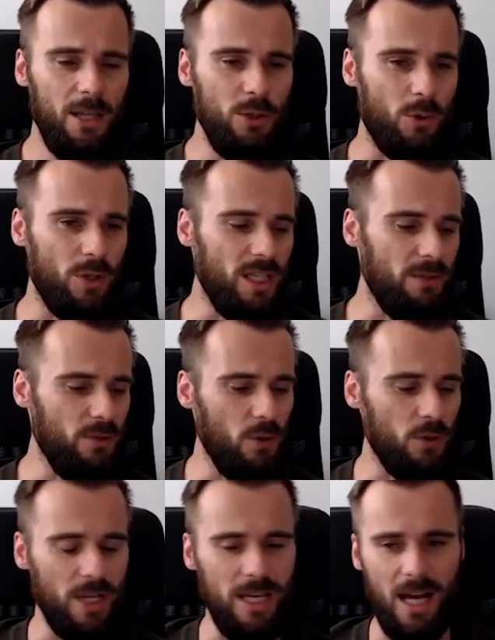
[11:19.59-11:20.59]
You can even
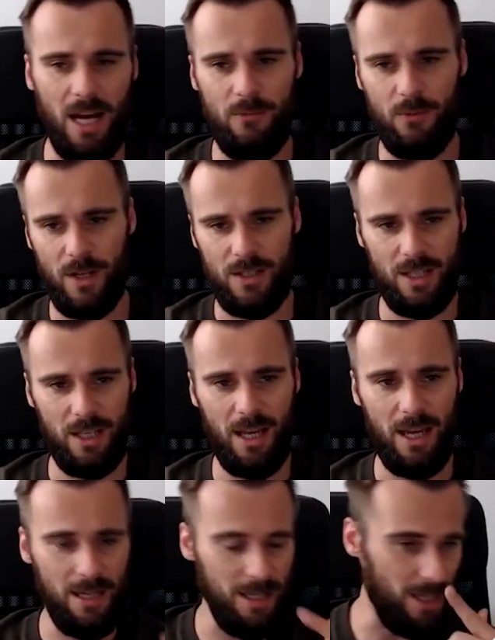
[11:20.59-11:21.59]
use AI for that, saying,
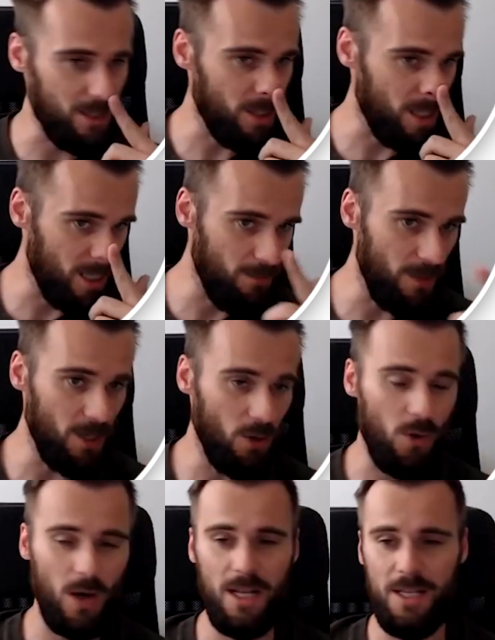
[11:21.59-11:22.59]
hey, here's an email,
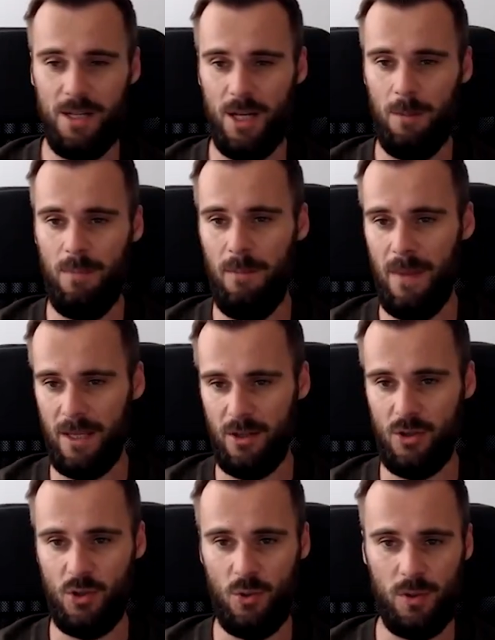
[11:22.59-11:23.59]
clean it up by
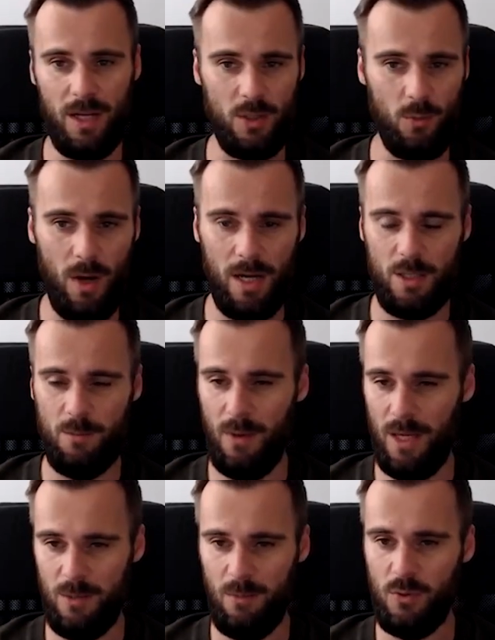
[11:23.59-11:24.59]
making sure there's white
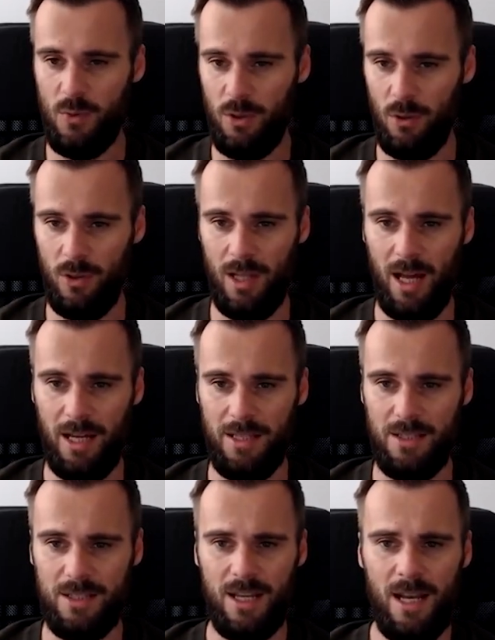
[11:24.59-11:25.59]
space between all the
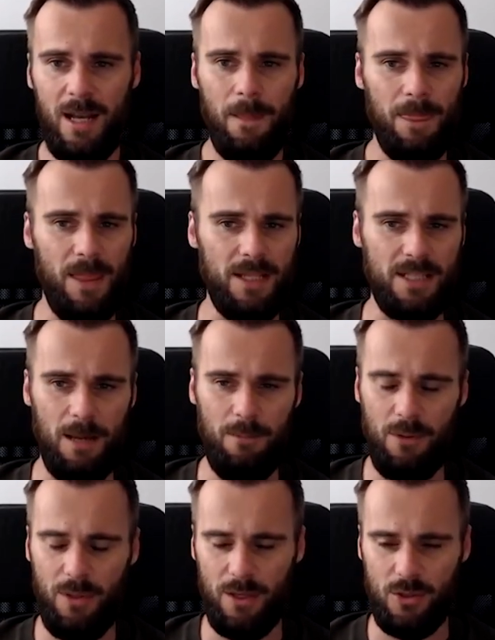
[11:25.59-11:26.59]
lines, that type
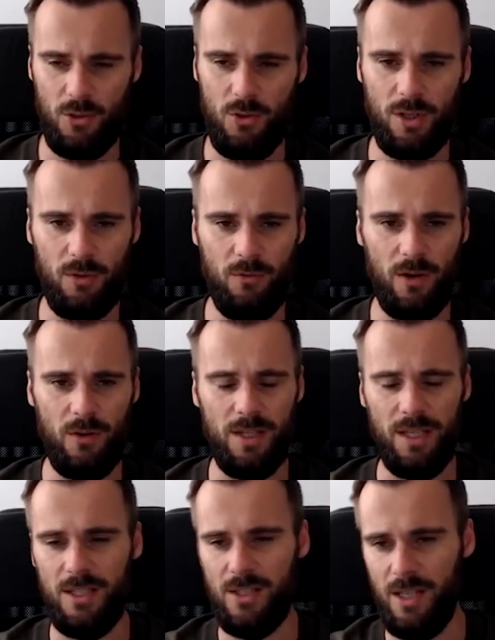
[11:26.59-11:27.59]
of thing. So you can very
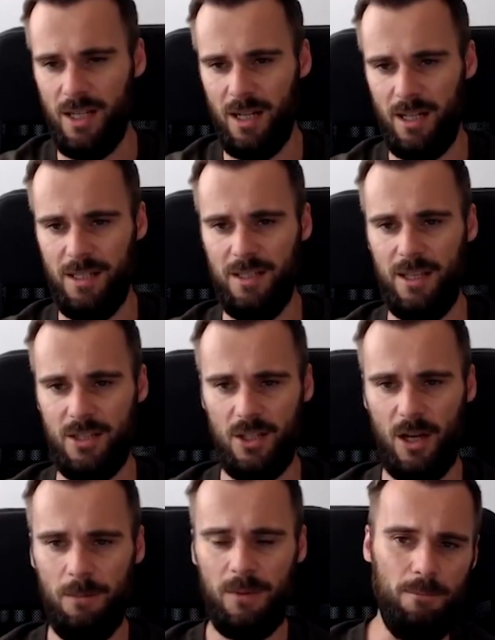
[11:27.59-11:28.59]
easily clean this
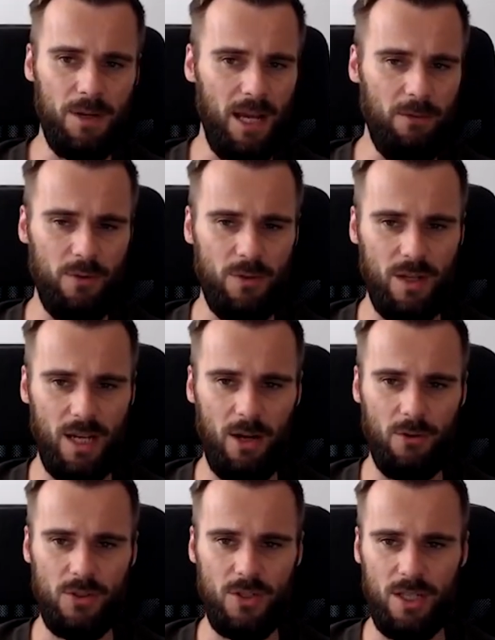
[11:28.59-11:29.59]
up, but everything
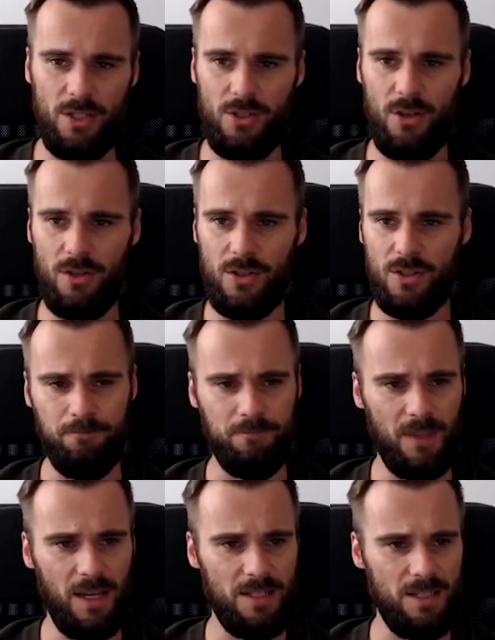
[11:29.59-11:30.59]
else is just
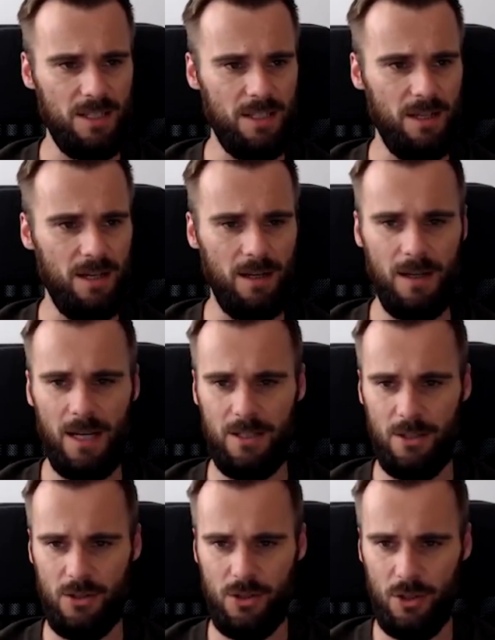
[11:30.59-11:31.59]
as
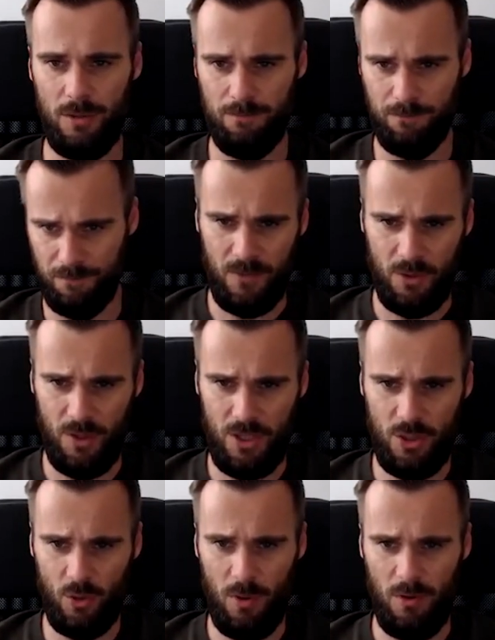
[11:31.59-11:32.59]
it should. So they
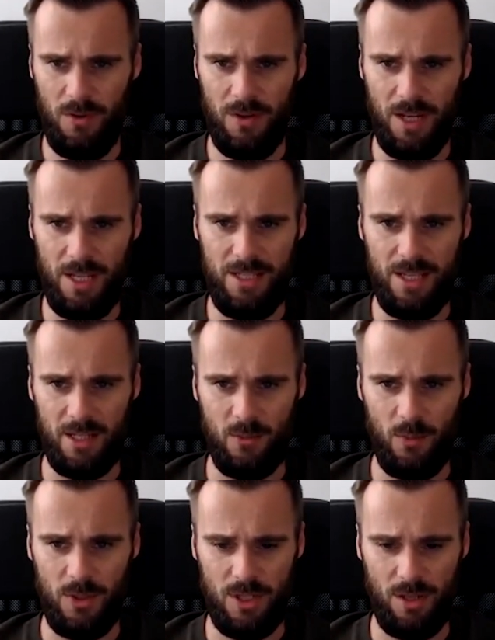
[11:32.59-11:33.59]
just talk about ninjas,
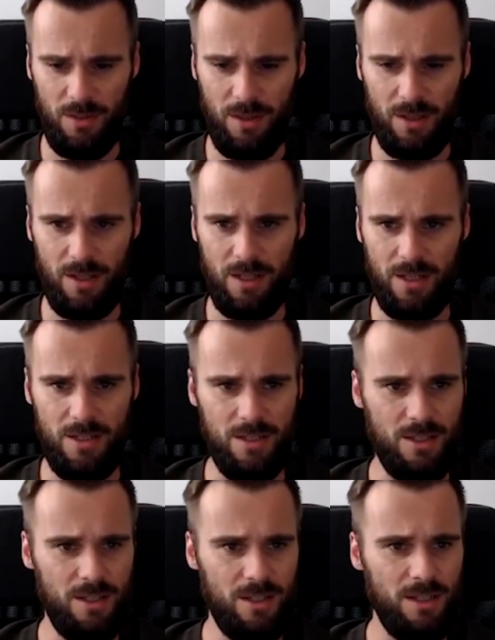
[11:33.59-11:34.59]
which I think
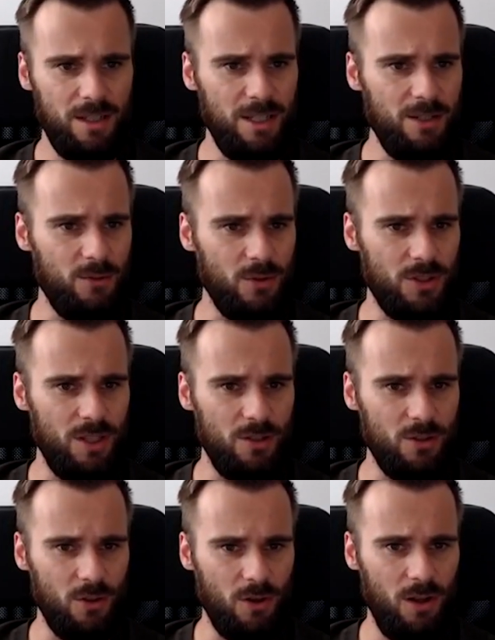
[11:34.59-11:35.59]
is interesting.
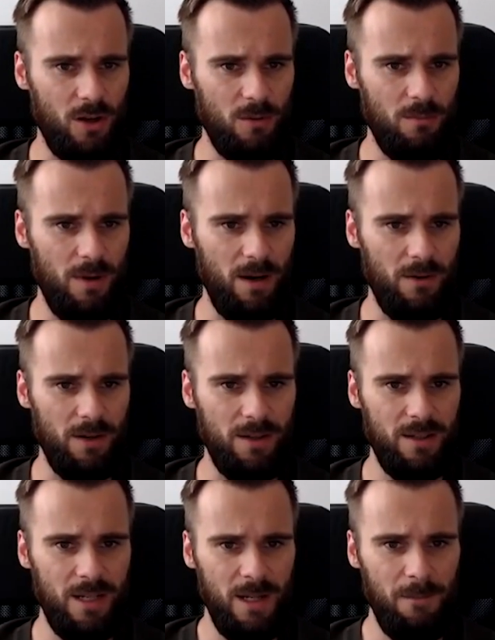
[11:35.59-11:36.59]
So Clark
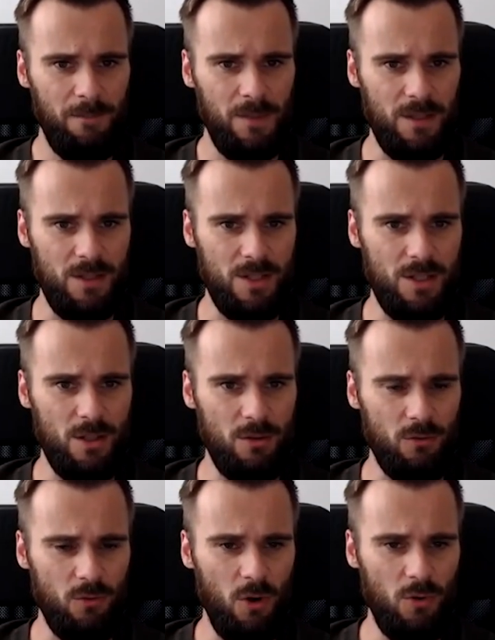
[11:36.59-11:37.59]
Barron is CEO
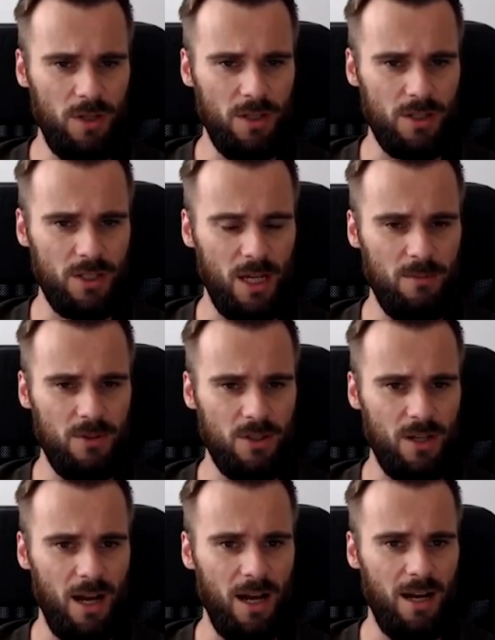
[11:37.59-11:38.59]
of Ronin, a cyber.
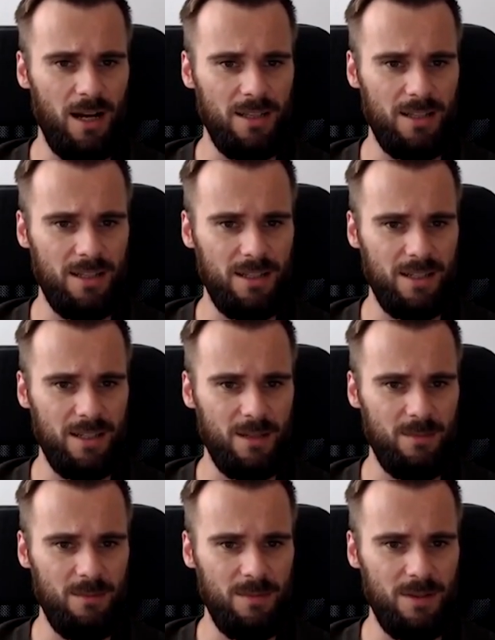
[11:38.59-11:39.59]
Yeah, I
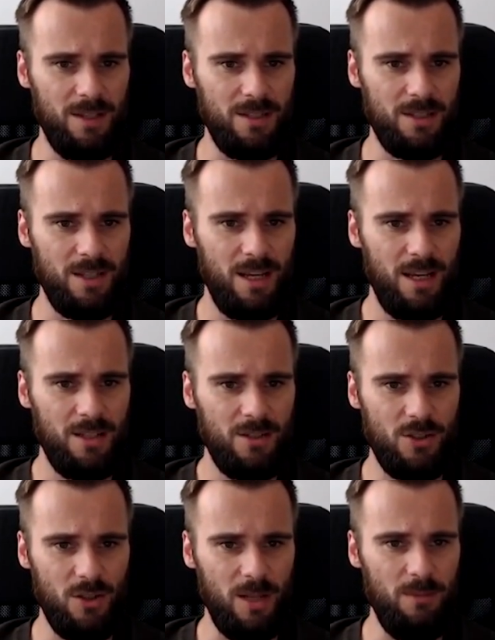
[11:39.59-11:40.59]
remember this.
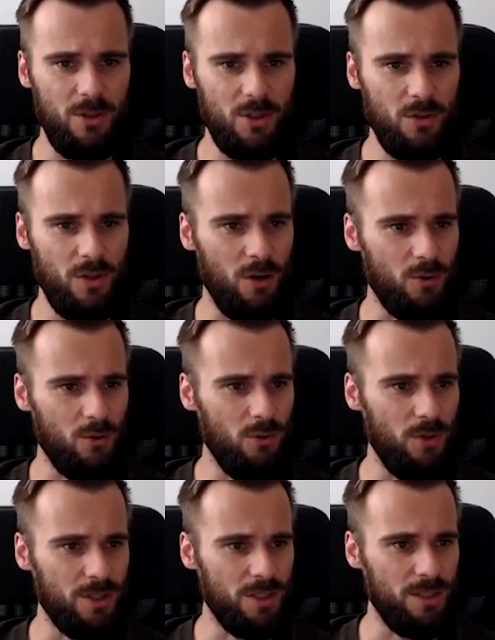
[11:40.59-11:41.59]
So let me show you how cool
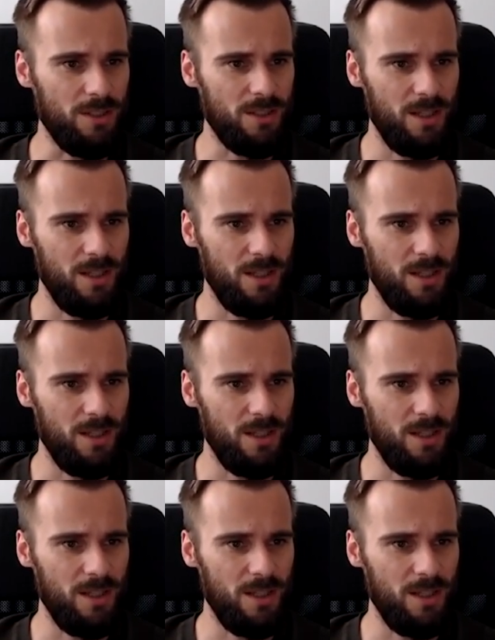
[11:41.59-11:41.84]
this is.